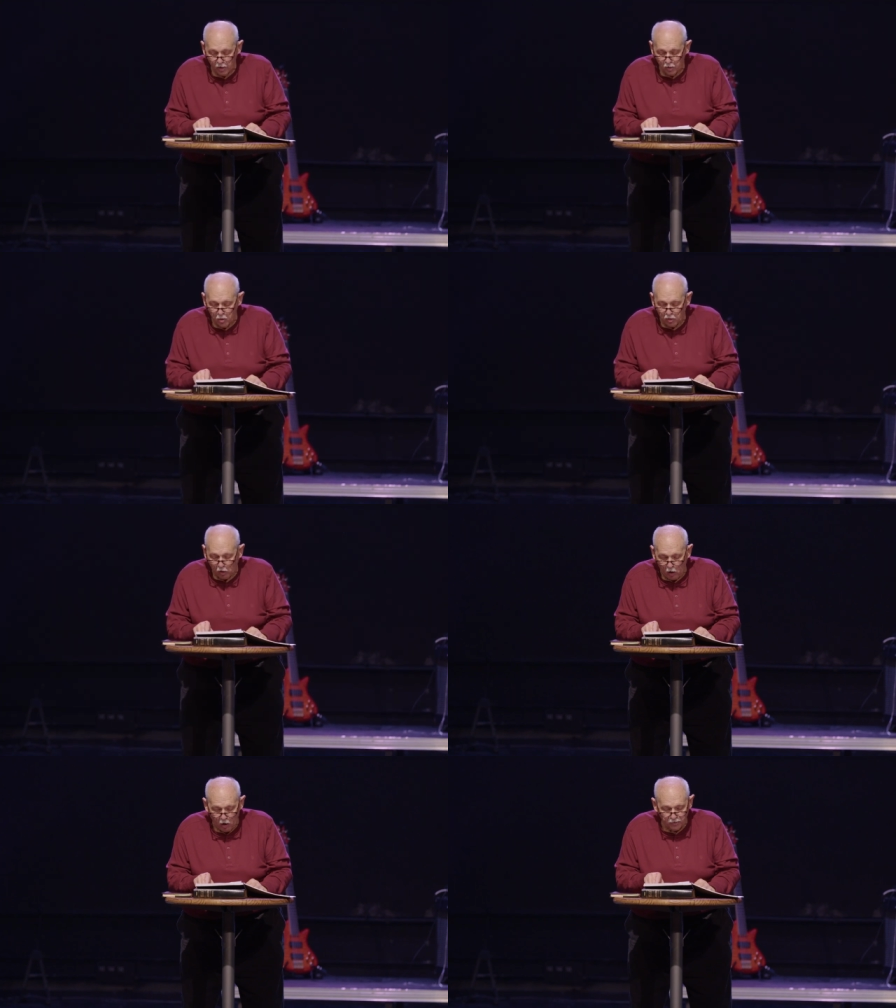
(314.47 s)
who
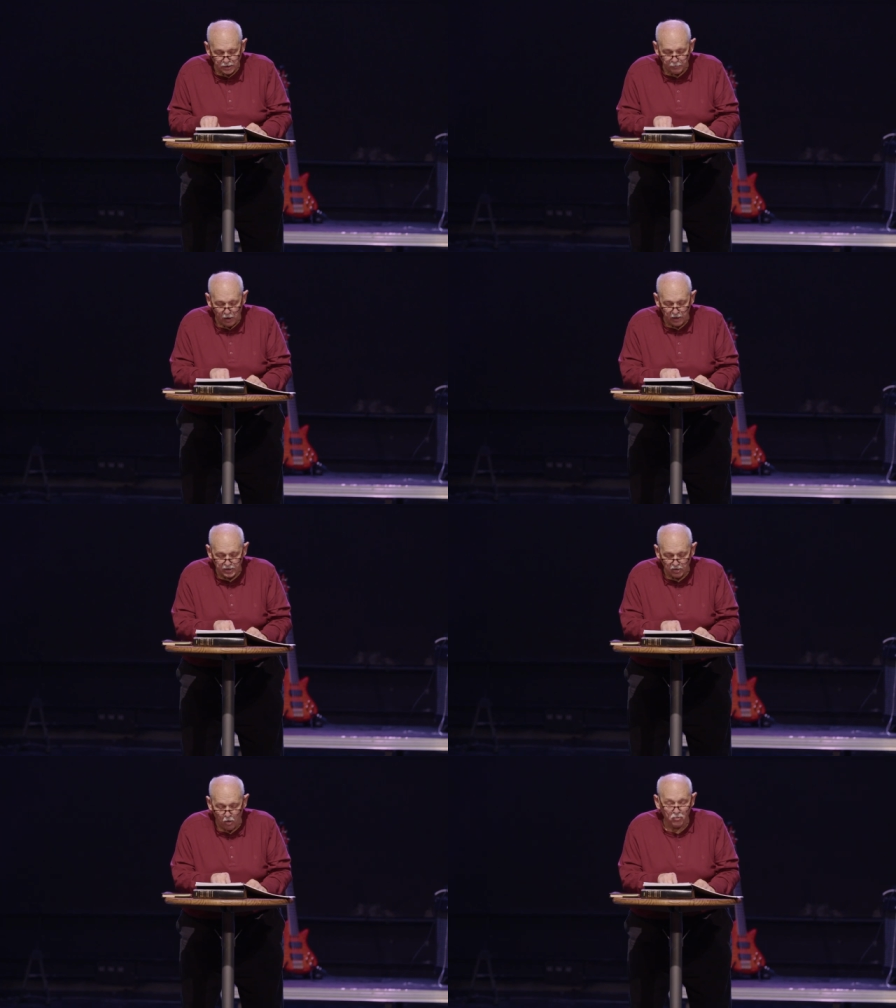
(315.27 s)
called us by
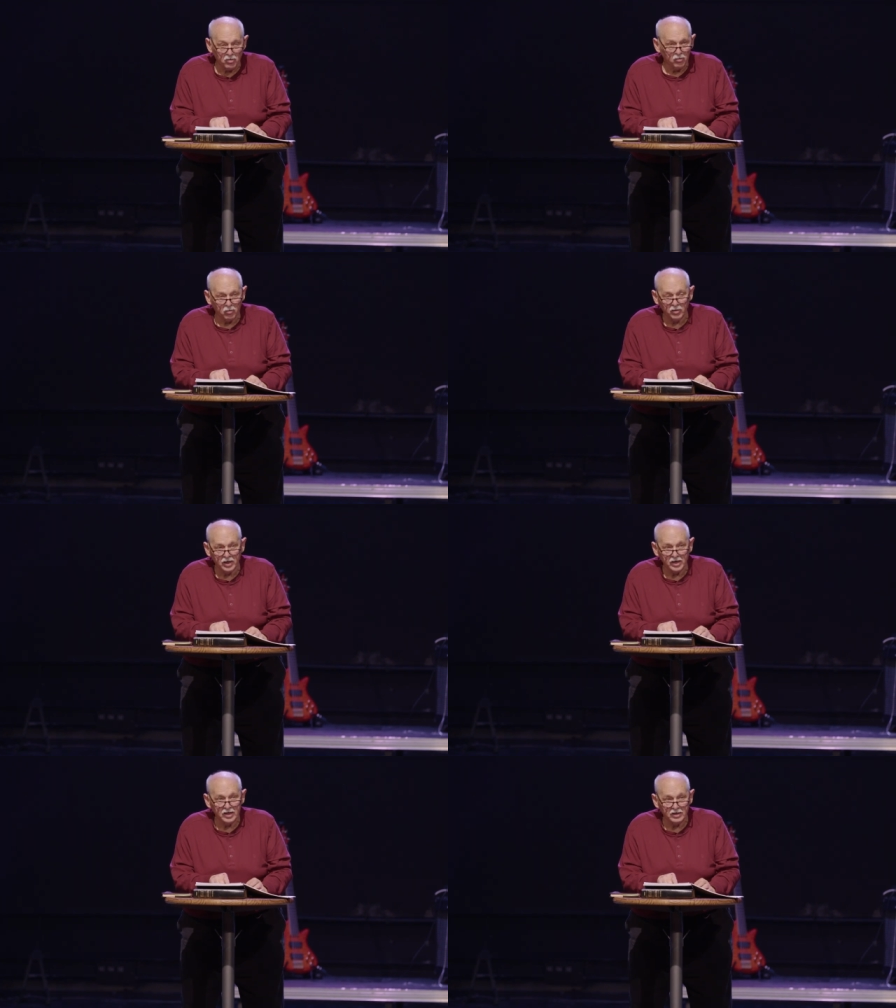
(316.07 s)
his own
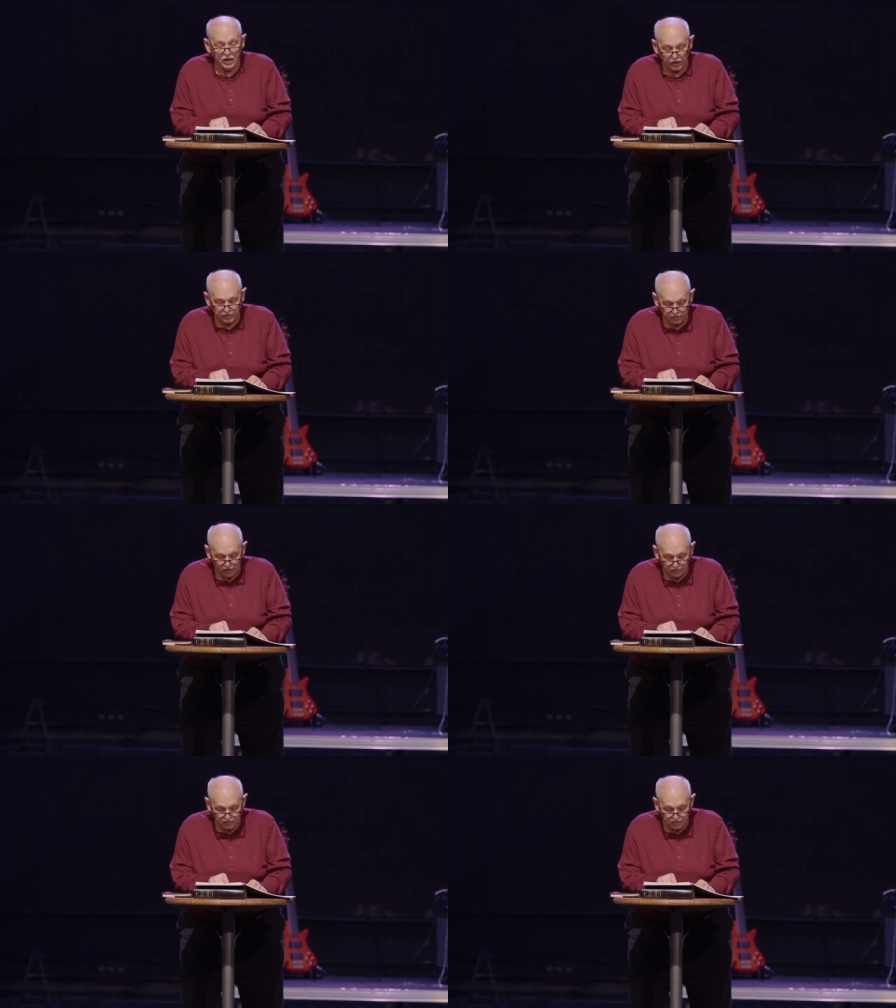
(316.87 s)
glory and
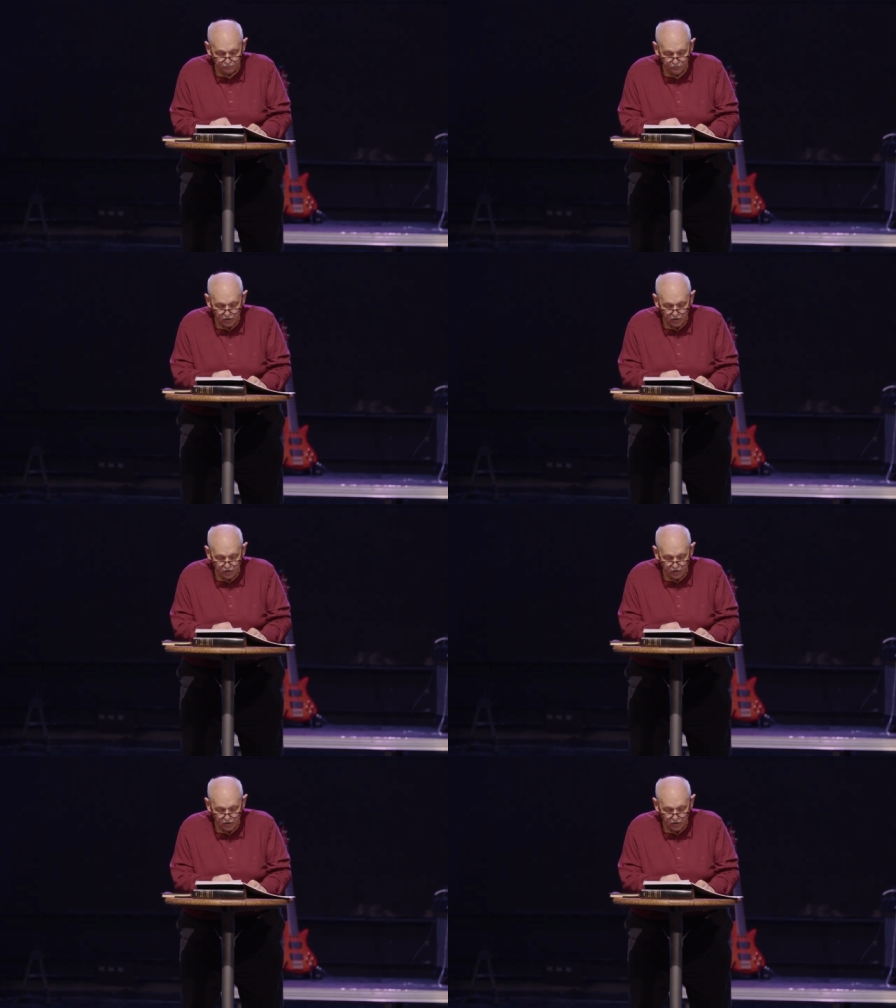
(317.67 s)
excellence.